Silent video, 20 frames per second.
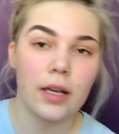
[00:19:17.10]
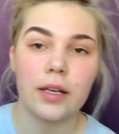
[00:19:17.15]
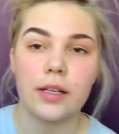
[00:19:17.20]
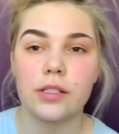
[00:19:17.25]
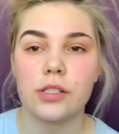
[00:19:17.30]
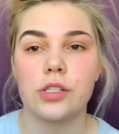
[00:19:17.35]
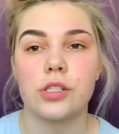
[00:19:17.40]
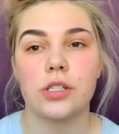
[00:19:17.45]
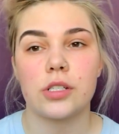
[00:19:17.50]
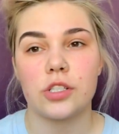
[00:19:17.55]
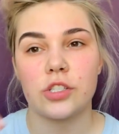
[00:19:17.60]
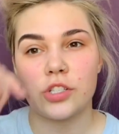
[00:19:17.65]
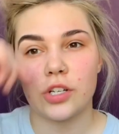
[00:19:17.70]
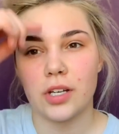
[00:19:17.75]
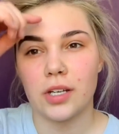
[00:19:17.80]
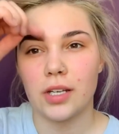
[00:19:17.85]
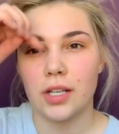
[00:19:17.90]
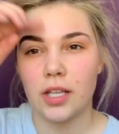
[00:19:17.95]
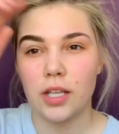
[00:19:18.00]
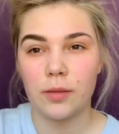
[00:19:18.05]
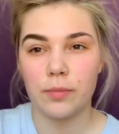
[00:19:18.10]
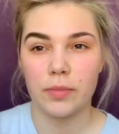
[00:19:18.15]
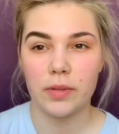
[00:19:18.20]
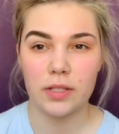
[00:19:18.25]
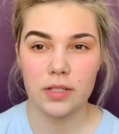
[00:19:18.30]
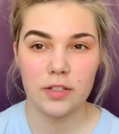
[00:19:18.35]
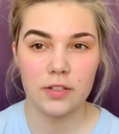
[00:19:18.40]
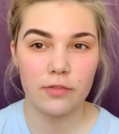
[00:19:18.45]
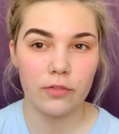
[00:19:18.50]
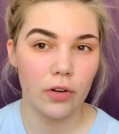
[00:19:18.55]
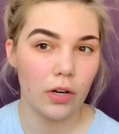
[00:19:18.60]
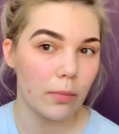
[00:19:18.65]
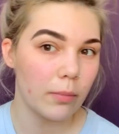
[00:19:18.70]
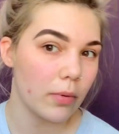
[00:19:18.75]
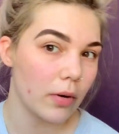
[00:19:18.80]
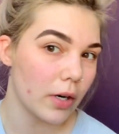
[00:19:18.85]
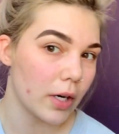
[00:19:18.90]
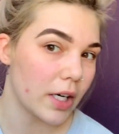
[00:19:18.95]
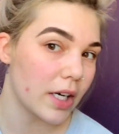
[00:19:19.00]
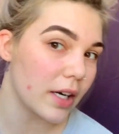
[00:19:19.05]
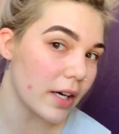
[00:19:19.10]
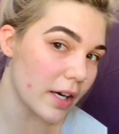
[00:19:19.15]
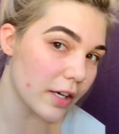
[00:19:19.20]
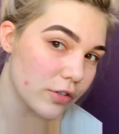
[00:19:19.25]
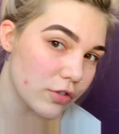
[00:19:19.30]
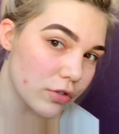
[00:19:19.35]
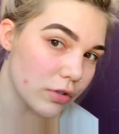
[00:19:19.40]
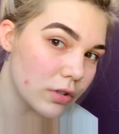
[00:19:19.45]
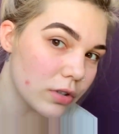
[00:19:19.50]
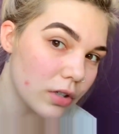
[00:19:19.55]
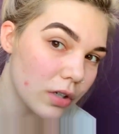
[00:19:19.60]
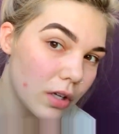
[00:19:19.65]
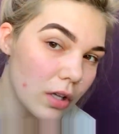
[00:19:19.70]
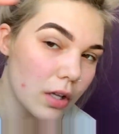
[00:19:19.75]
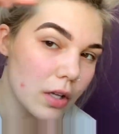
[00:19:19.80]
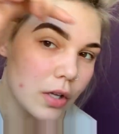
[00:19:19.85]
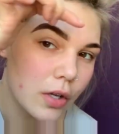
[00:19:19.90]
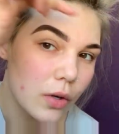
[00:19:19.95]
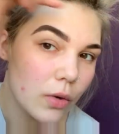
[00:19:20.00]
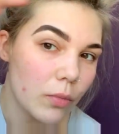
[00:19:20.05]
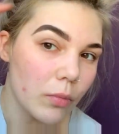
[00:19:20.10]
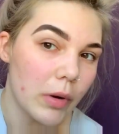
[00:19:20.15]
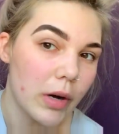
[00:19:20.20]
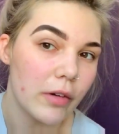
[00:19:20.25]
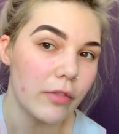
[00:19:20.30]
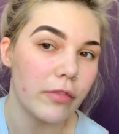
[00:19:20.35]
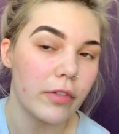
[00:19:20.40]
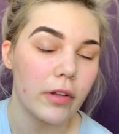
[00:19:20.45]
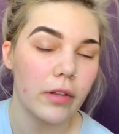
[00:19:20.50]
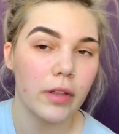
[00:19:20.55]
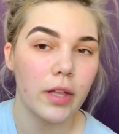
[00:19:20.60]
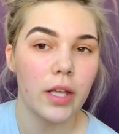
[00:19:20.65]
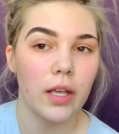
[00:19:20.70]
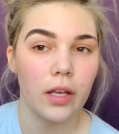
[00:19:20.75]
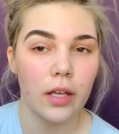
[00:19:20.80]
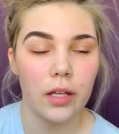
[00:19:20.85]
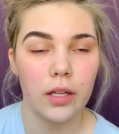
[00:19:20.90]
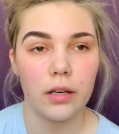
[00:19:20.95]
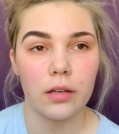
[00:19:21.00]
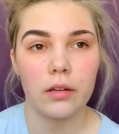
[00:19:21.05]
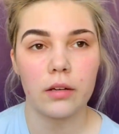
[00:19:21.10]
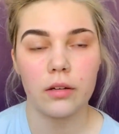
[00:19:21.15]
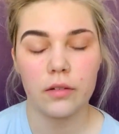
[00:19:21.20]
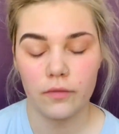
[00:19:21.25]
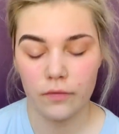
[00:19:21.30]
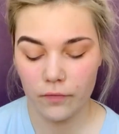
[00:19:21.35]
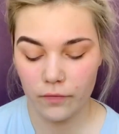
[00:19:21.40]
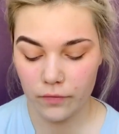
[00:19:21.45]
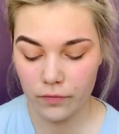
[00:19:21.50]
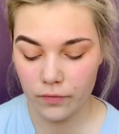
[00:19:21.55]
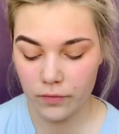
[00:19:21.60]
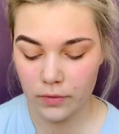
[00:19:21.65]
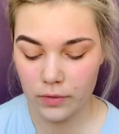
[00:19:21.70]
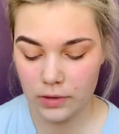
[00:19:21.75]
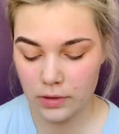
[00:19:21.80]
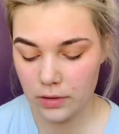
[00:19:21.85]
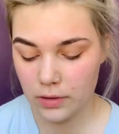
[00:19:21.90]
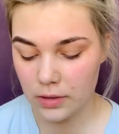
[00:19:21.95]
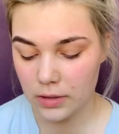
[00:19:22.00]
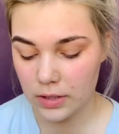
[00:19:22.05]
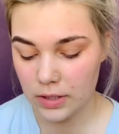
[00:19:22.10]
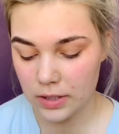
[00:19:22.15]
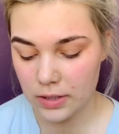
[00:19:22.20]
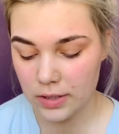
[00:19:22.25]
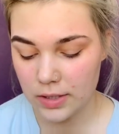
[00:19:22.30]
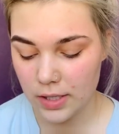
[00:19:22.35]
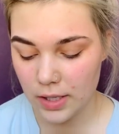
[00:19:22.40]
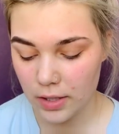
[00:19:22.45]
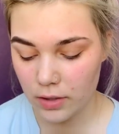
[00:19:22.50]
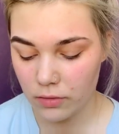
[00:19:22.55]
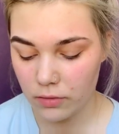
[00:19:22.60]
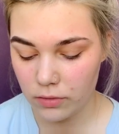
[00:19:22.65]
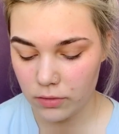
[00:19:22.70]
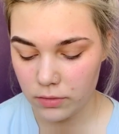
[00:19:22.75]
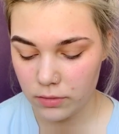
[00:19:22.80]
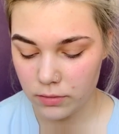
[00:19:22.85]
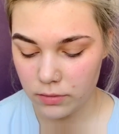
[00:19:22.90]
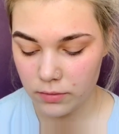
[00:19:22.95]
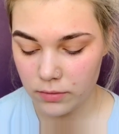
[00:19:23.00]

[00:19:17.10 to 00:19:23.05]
is just trying to keep this front part natural while filling in the tail